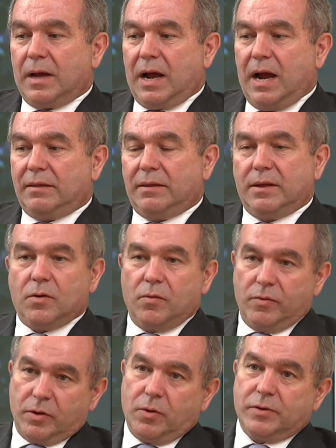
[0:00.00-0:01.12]
I think
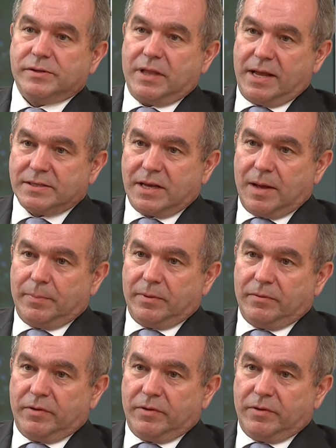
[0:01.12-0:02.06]
over the course of the last couple of